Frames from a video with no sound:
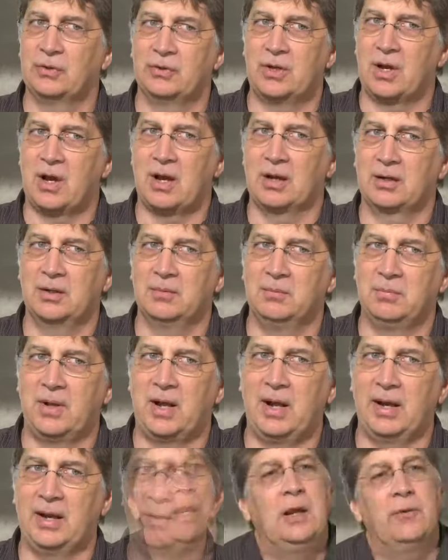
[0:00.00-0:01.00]
or
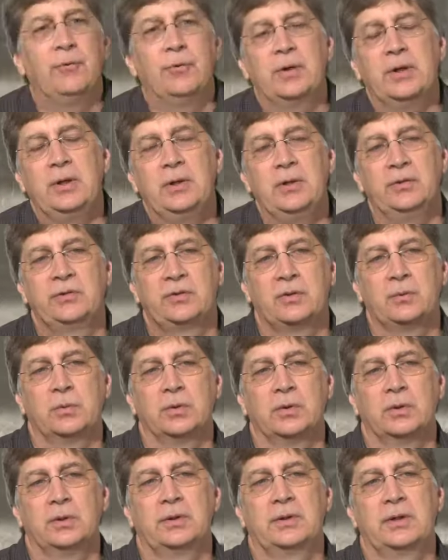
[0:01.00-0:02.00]
non-compliant. If we're going to use the
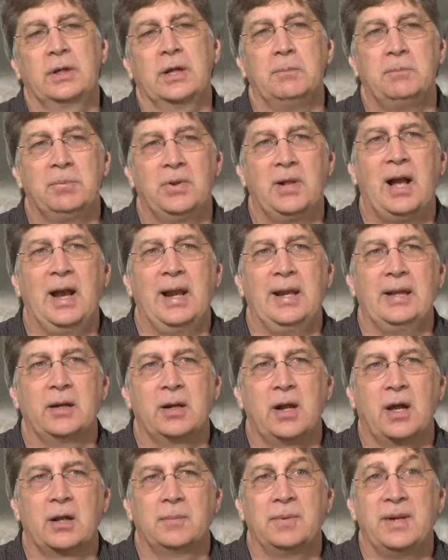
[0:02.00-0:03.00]
word compliant,
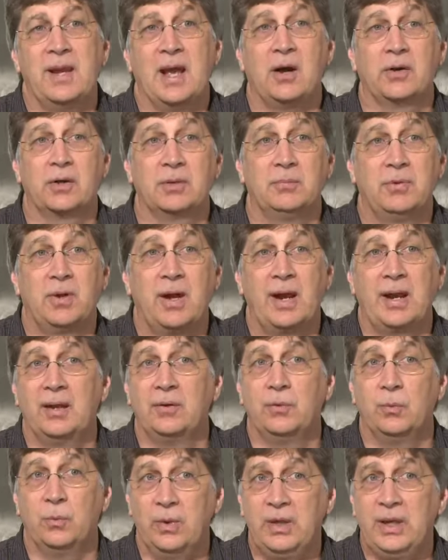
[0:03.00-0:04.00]
it ought to be how
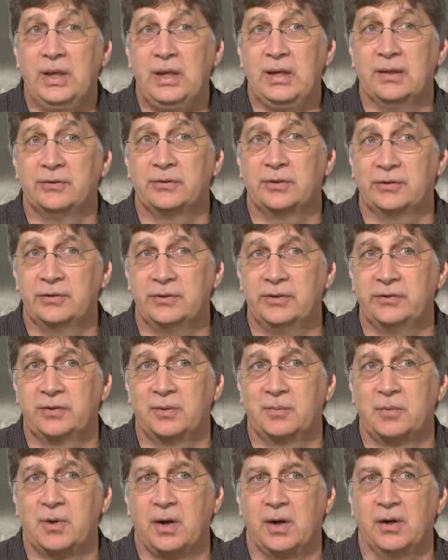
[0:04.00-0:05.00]
compliant we as a
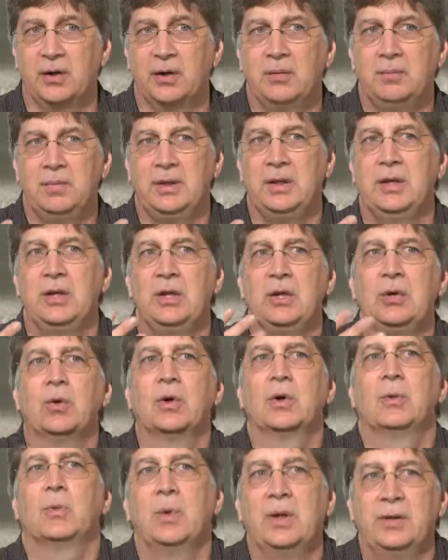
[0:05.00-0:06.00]
system are in meeting
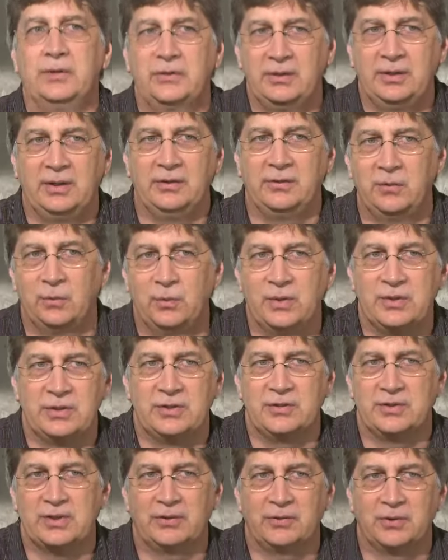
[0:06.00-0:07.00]
your wants, needs, and
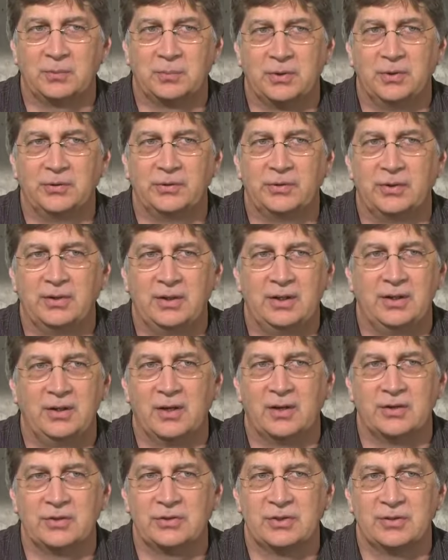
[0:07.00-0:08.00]
wishes as a person needing
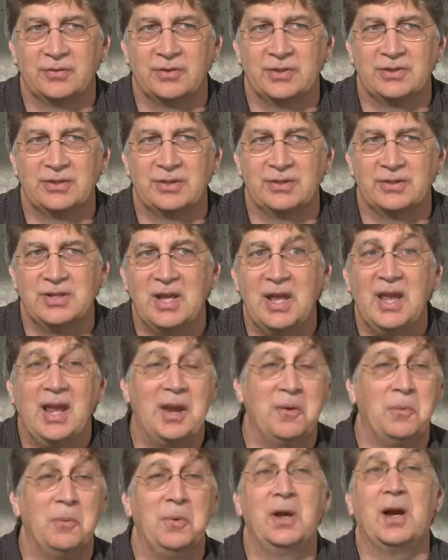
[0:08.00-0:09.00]
our services.
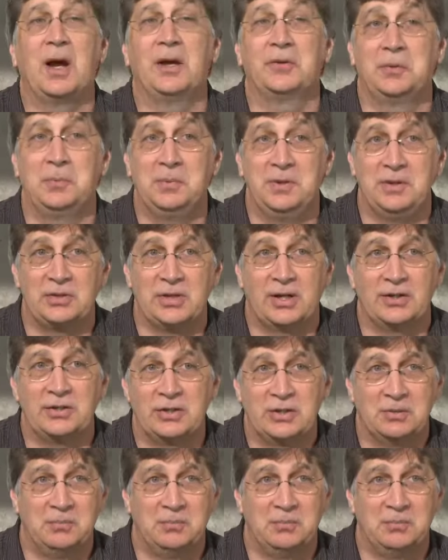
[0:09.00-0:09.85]
And we ought to be judged